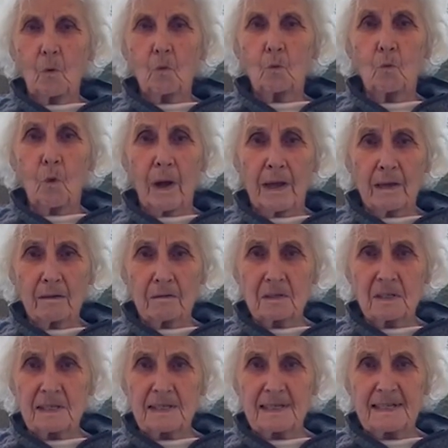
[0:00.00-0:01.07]

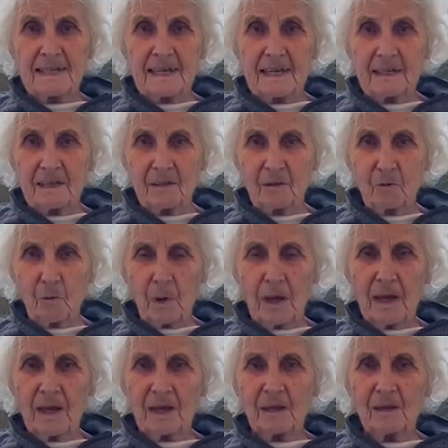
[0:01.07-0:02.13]
Wales is leading the
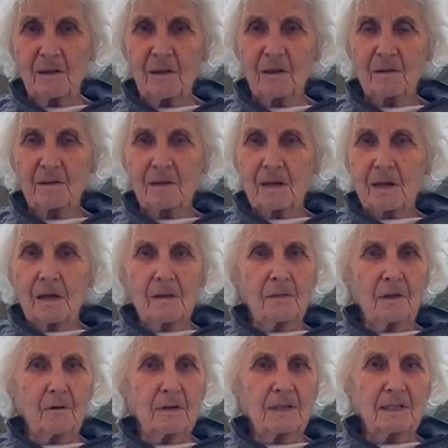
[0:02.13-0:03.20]
way.
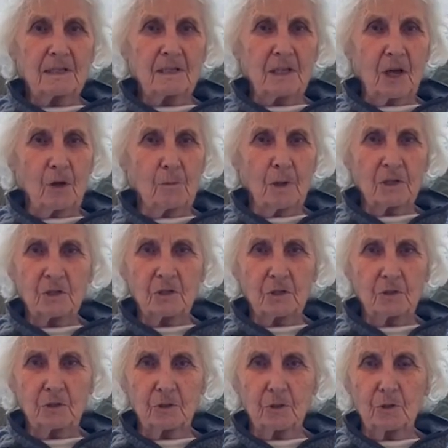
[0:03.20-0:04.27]
There is so much
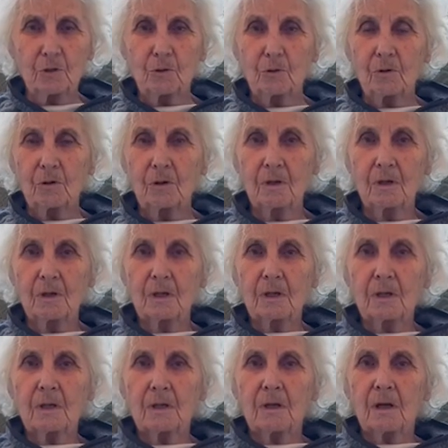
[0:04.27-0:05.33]
to do
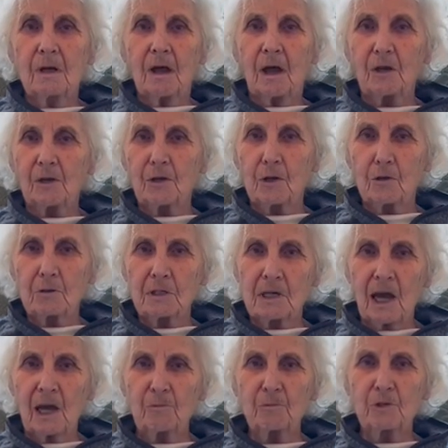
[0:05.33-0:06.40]
and no
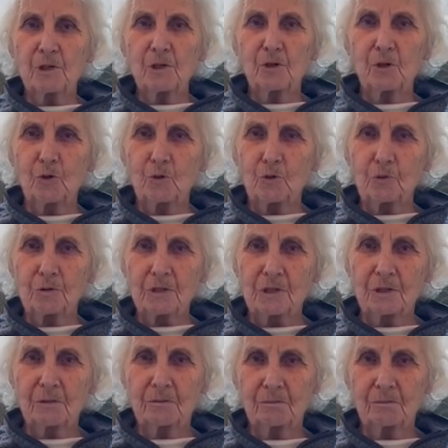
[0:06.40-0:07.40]
time to lose.